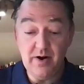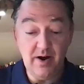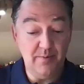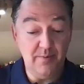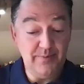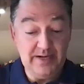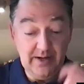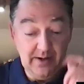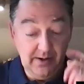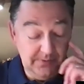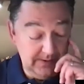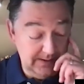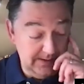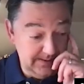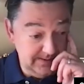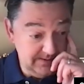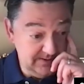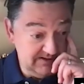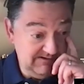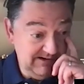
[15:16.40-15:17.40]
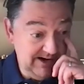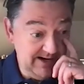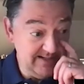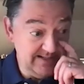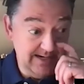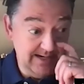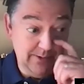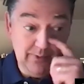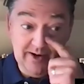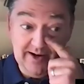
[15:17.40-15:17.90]
I mean, I think it's a great
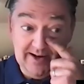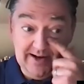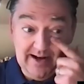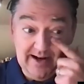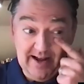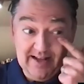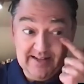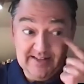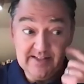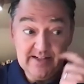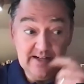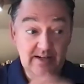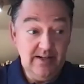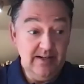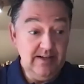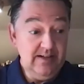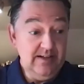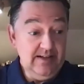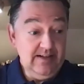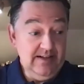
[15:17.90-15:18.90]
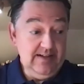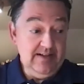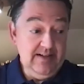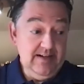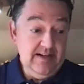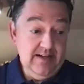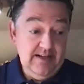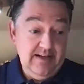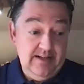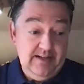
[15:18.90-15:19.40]
segue. And
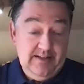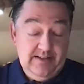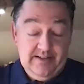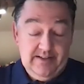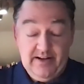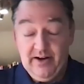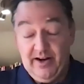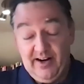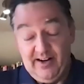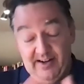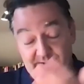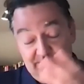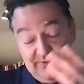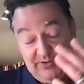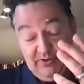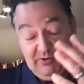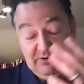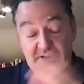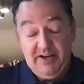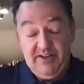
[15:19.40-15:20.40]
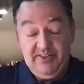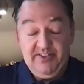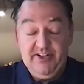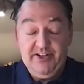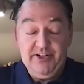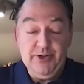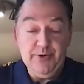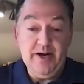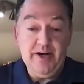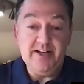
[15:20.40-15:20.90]
yeah, I live in the
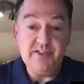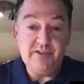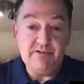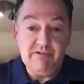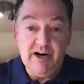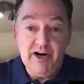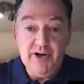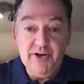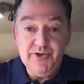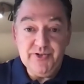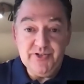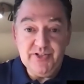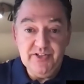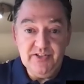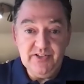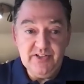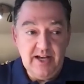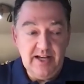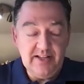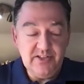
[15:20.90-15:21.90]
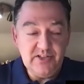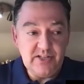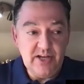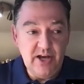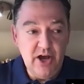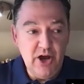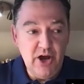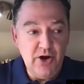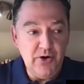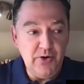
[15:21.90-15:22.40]
US, Rose, and
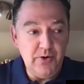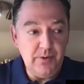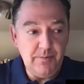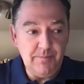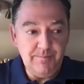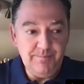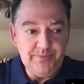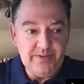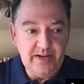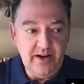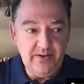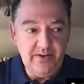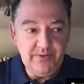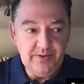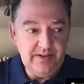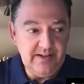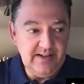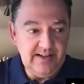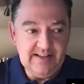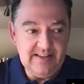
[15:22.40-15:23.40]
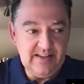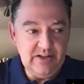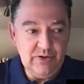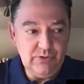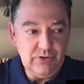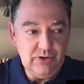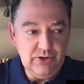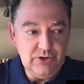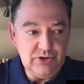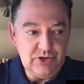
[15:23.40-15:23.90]
so, you know,
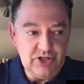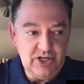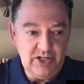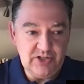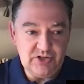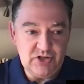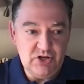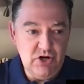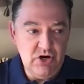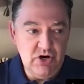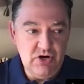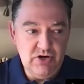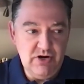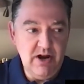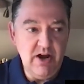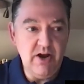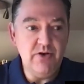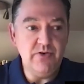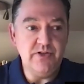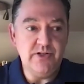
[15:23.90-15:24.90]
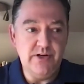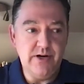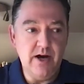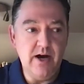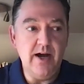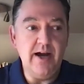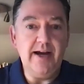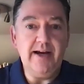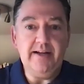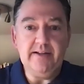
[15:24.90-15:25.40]
there's just no
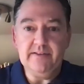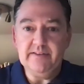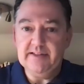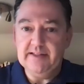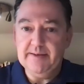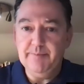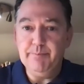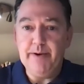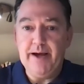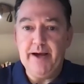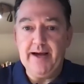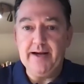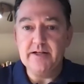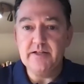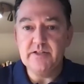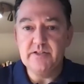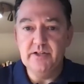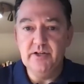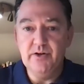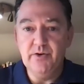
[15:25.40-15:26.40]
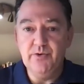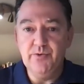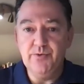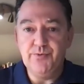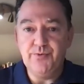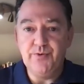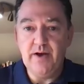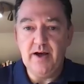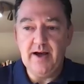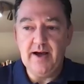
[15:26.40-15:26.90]
denying the impact
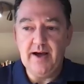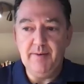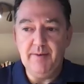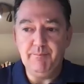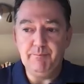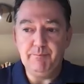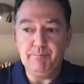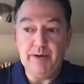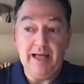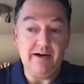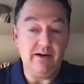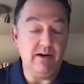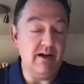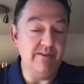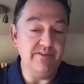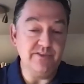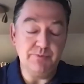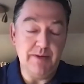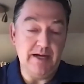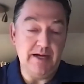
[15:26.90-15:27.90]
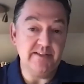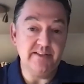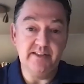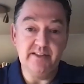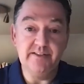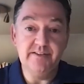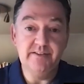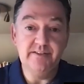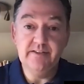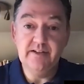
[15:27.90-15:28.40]
of Black Lives
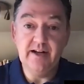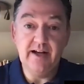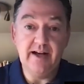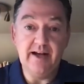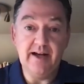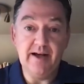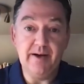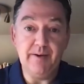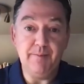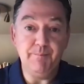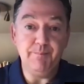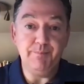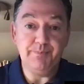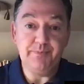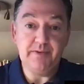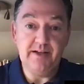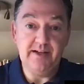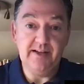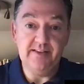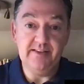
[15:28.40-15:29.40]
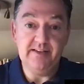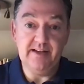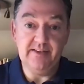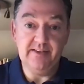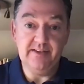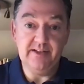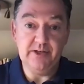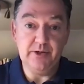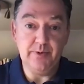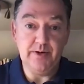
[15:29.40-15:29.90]
Matter in
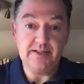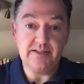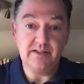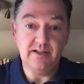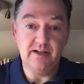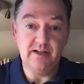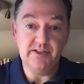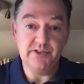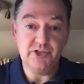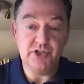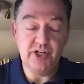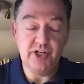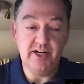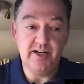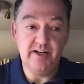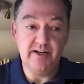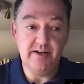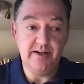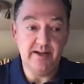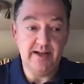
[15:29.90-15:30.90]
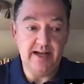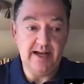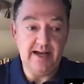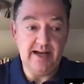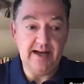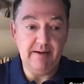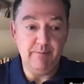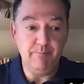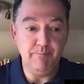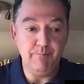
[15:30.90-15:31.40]
the US last year,
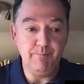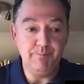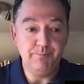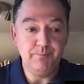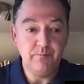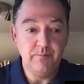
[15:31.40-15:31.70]
and